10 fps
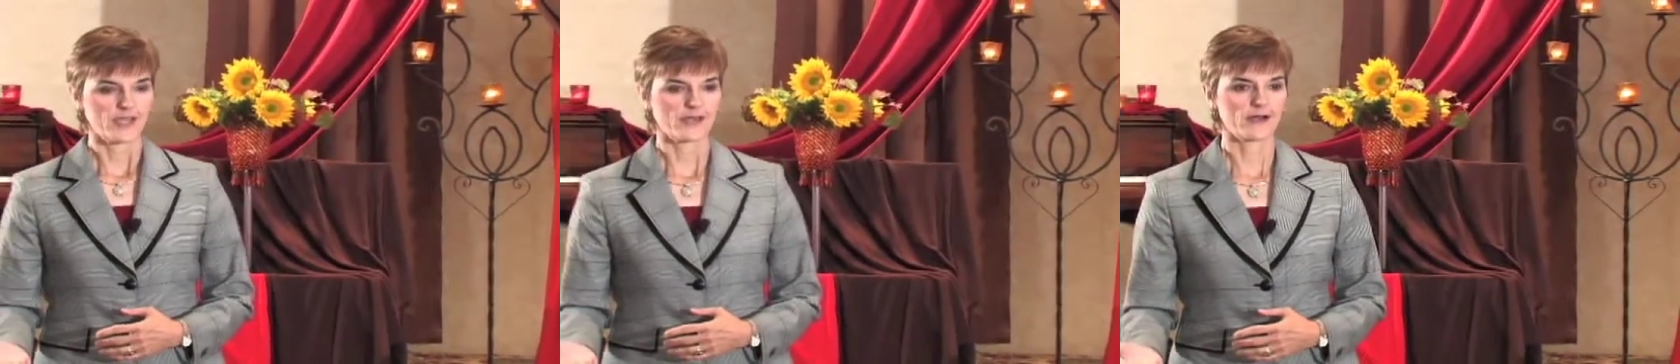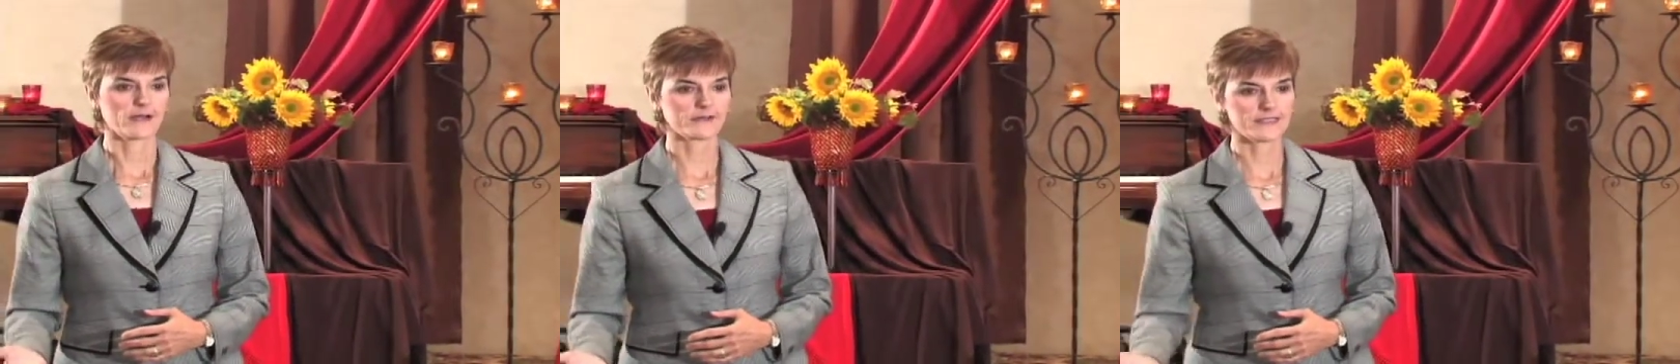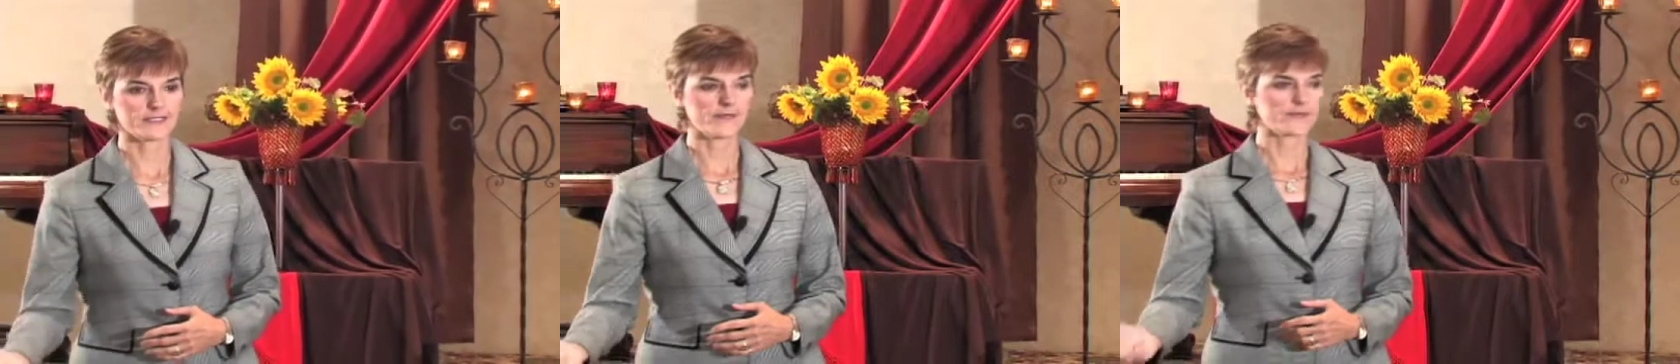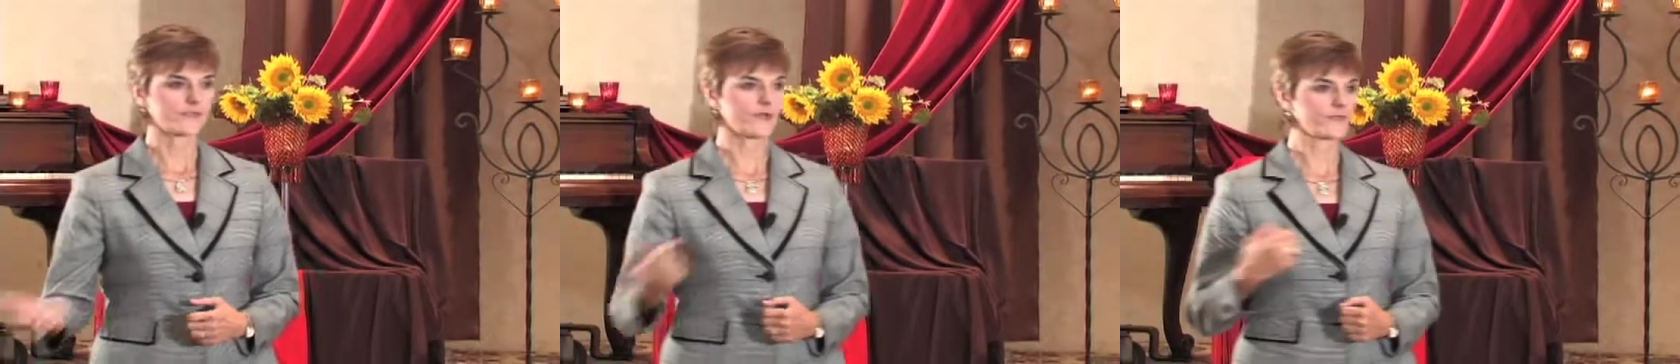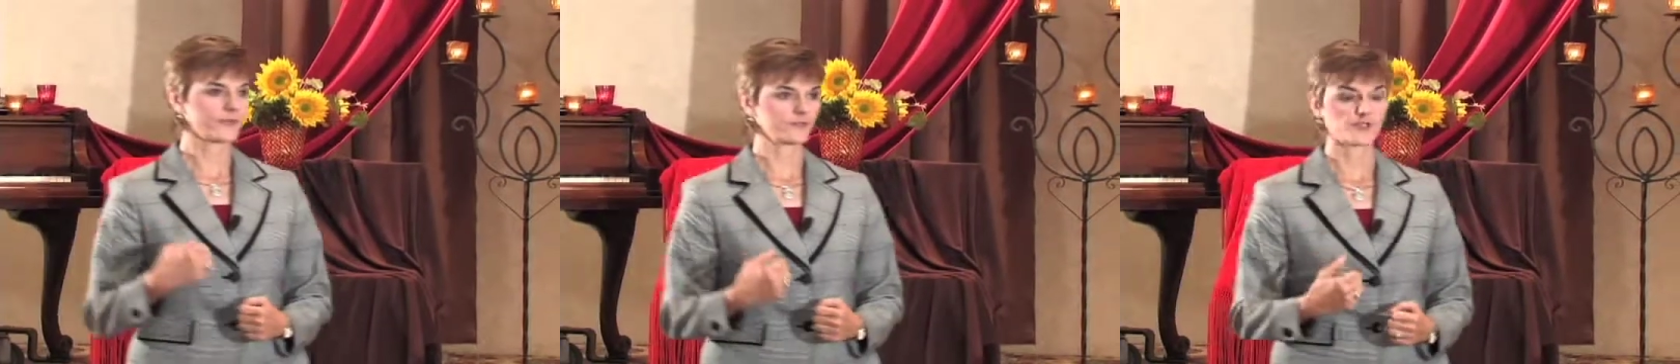and all of a sudden
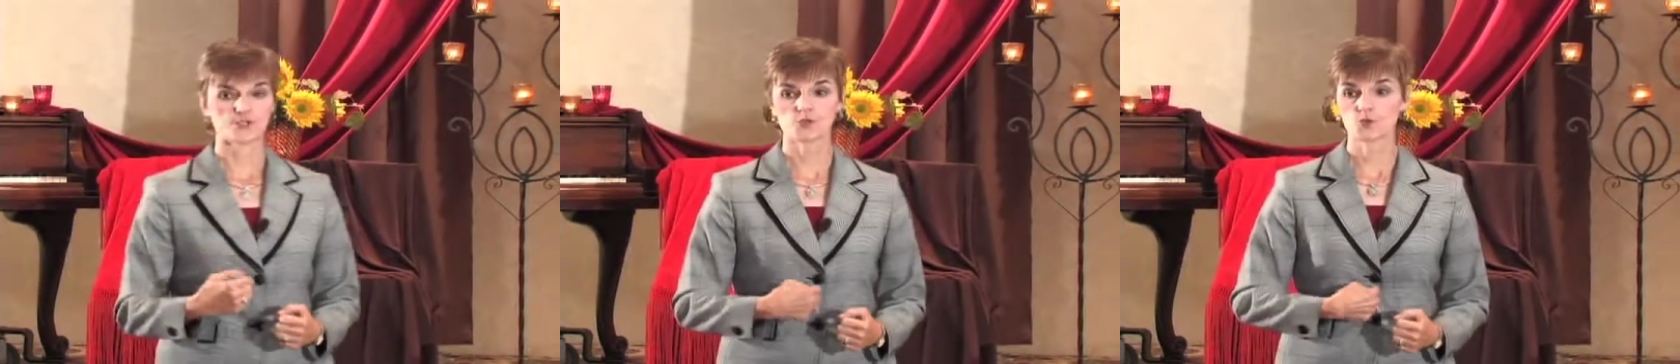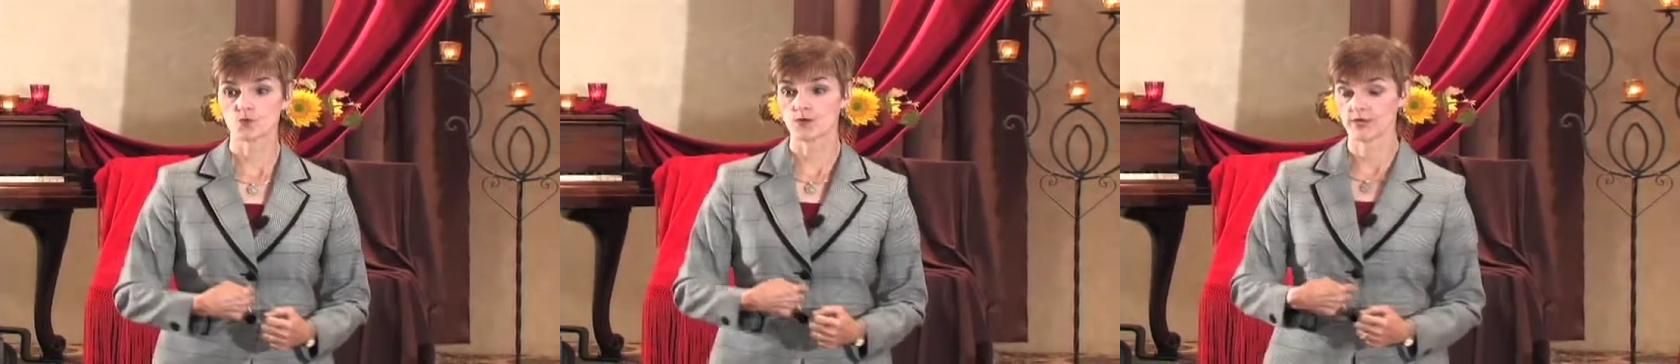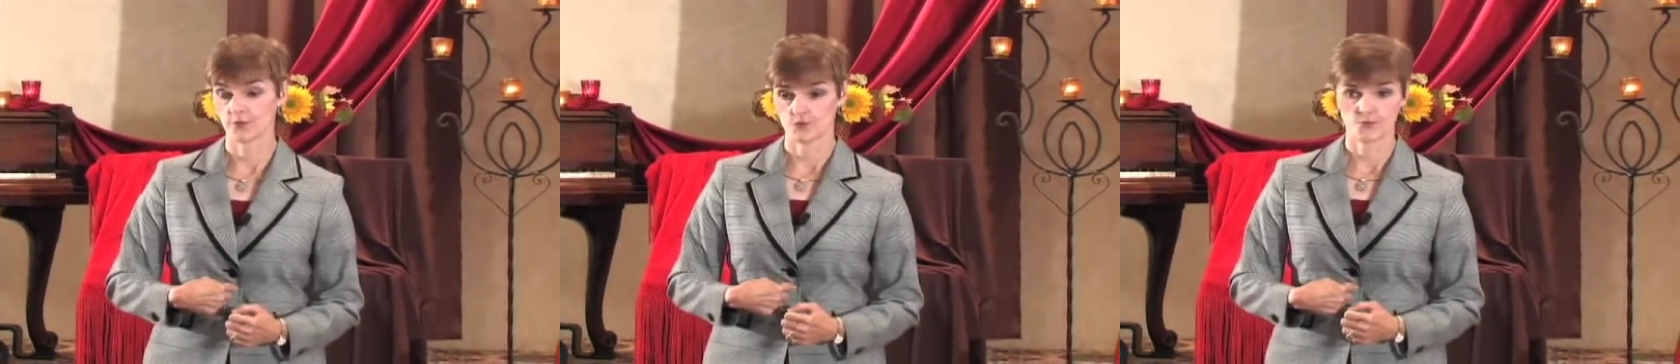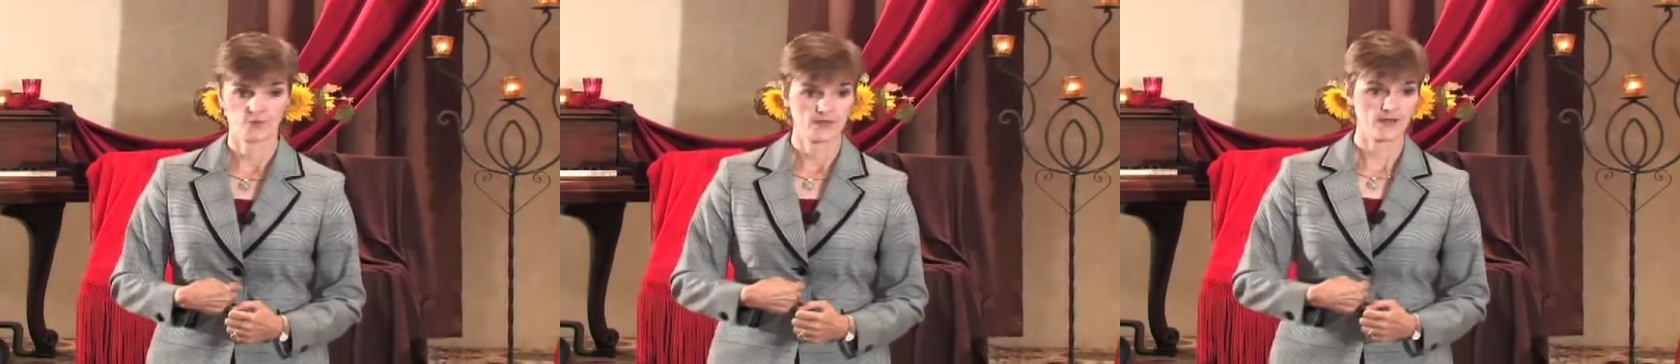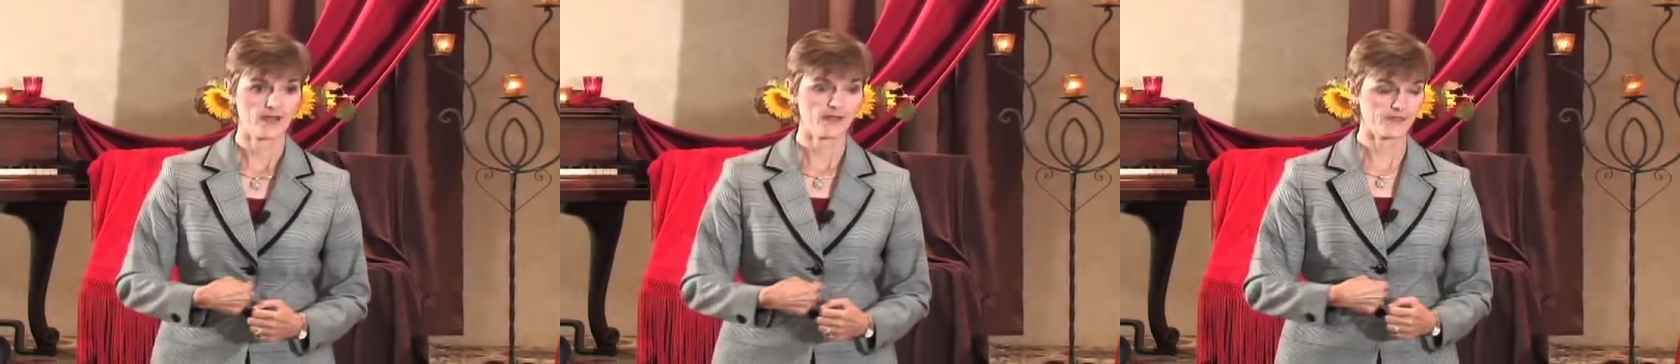something will just trigger
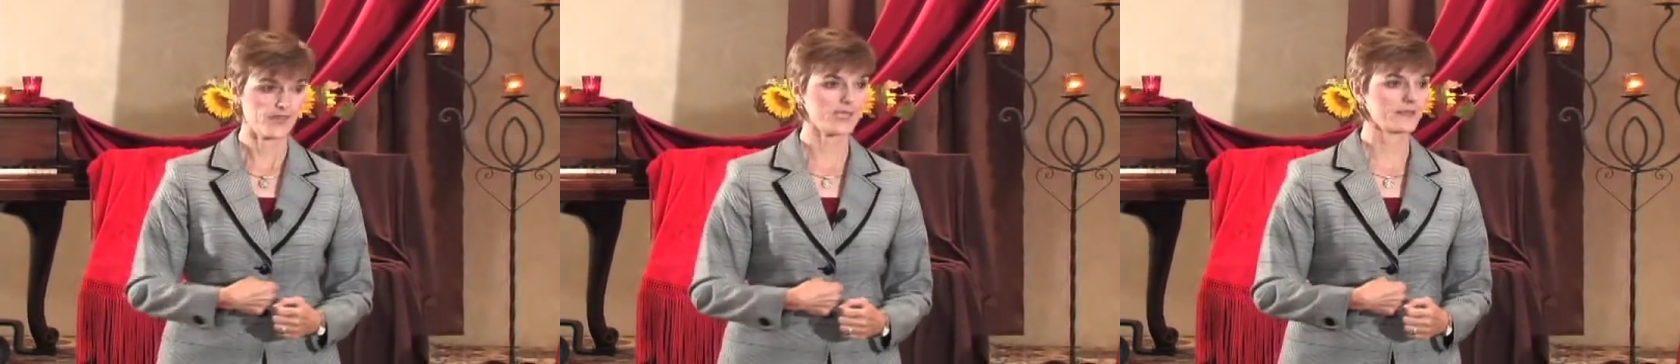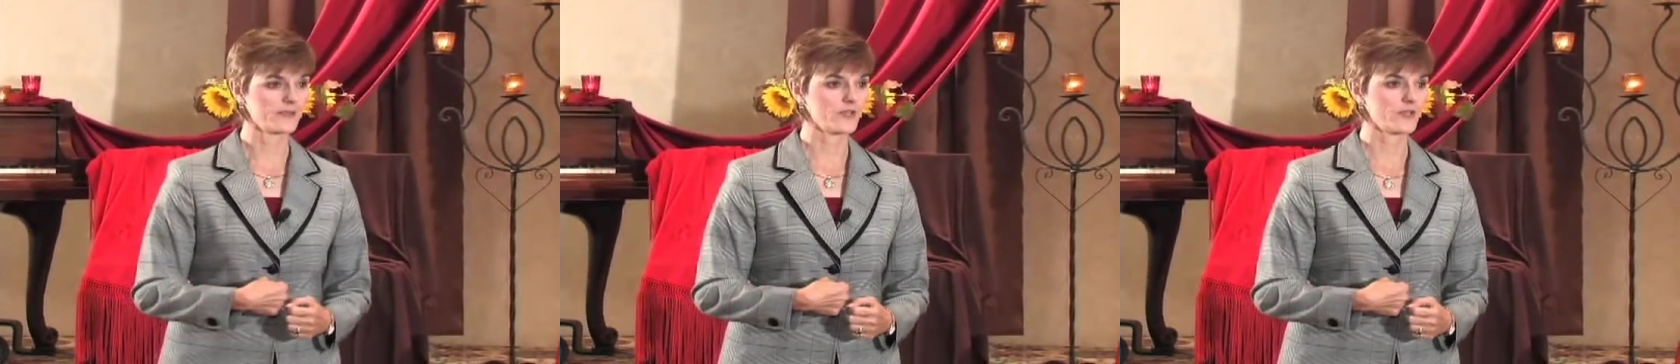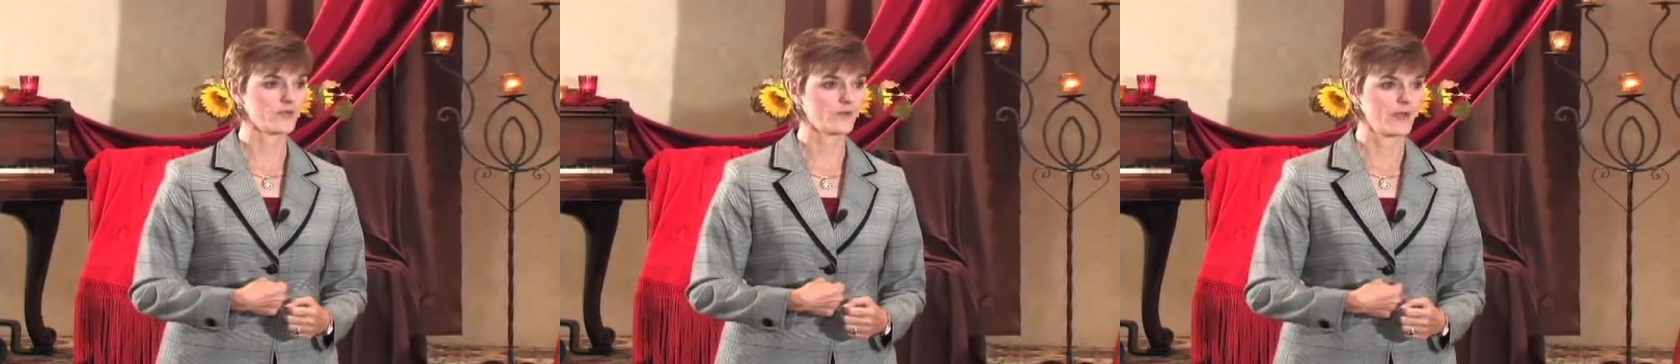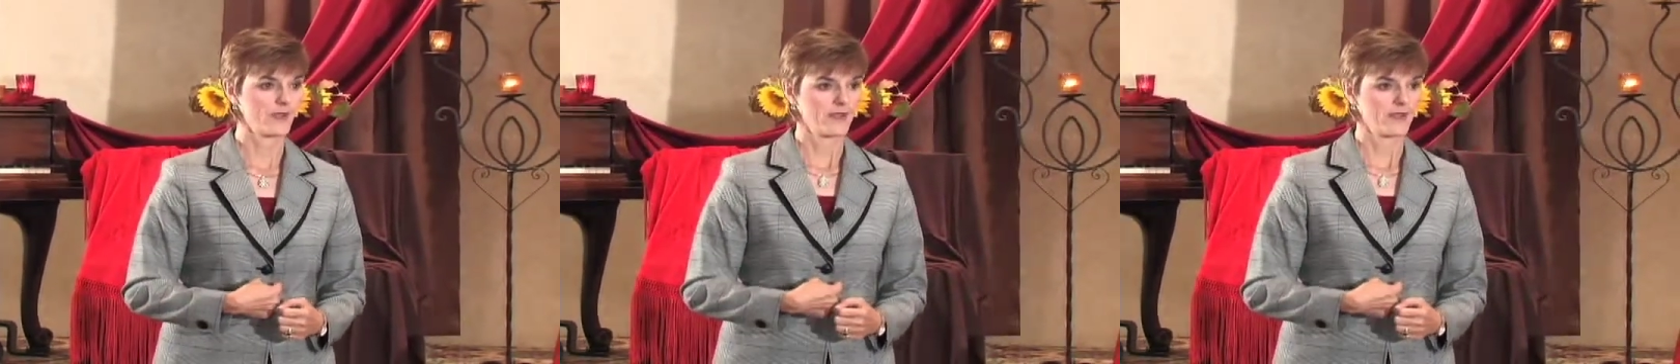a thing in you